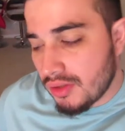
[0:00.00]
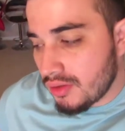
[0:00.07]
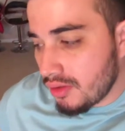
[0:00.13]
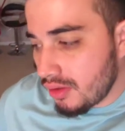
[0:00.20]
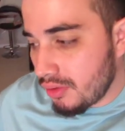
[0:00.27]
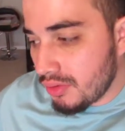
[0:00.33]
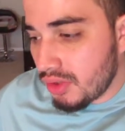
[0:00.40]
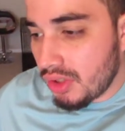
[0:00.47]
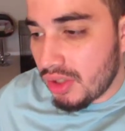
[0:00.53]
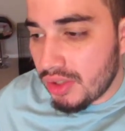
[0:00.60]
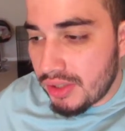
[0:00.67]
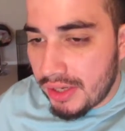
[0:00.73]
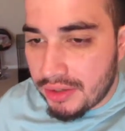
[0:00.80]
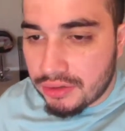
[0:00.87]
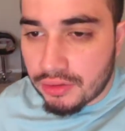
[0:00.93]
So it was a good
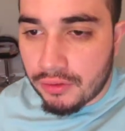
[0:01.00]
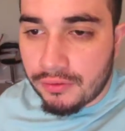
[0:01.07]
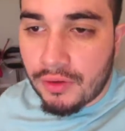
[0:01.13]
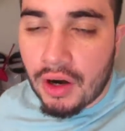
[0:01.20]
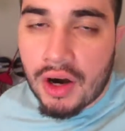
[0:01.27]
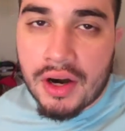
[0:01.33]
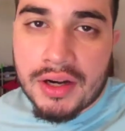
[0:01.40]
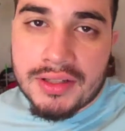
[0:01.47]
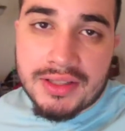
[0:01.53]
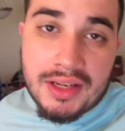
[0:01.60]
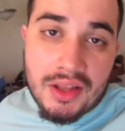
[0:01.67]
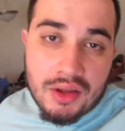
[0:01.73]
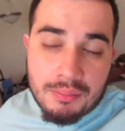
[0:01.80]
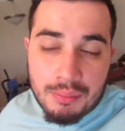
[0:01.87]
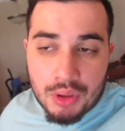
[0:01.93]
day so far. It's
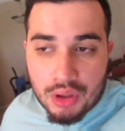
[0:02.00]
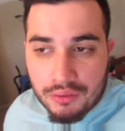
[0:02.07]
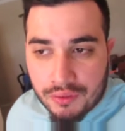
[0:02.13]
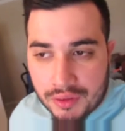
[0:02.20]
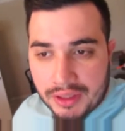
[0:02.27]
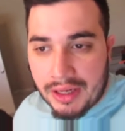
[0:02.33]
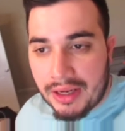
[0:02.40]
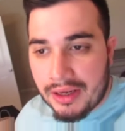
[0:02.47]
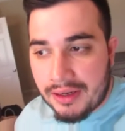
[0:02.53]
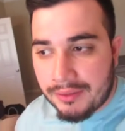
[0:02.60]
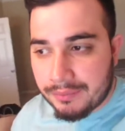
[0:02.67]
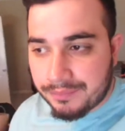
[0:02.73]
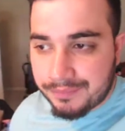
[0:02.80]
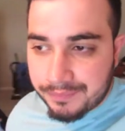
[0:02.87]
another beautiful day.